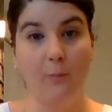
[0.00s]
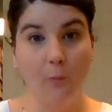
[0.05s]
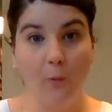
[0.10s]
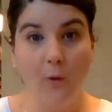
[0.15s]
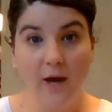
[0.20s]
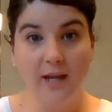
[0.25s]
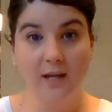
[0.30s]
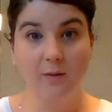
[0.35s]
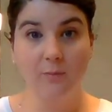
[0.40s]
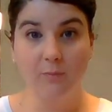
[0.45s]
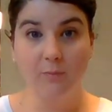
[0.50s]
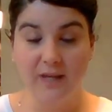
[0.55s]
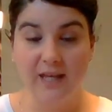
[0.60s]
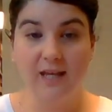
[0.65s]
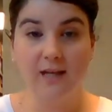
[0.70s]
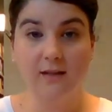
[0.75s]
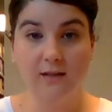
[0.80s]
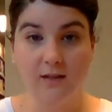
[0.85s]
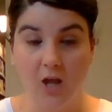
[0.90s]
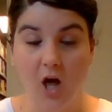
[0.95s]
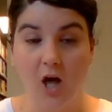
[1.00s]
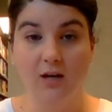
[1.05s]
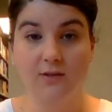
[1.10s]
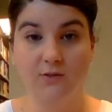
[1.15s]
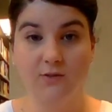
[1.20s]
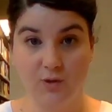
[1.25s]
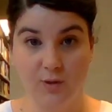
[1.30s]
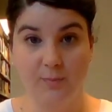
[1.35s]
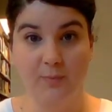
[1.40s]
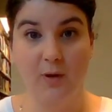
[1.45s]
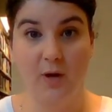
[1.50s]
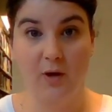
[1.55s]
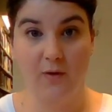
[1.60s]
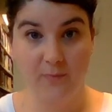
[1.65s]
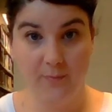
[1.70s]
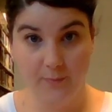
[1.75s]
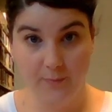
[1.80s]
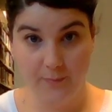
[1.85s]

one big long strip of